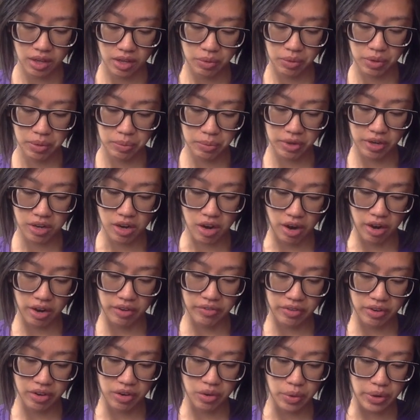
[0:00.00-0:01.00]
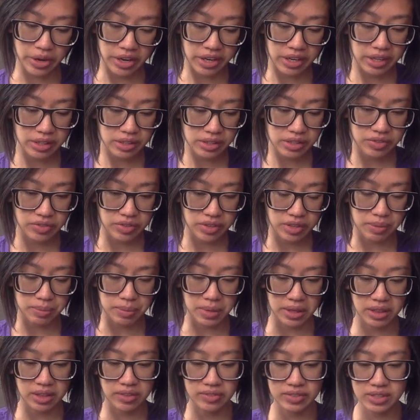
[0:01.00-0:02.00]
One more card for Aquarius for the
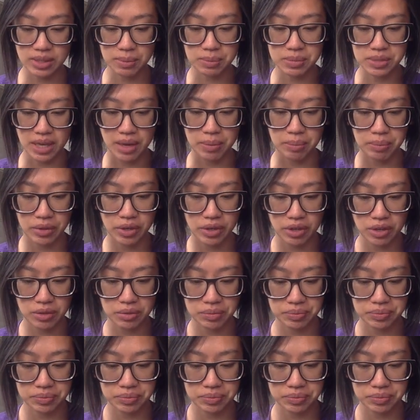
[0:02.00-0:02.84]
month of September.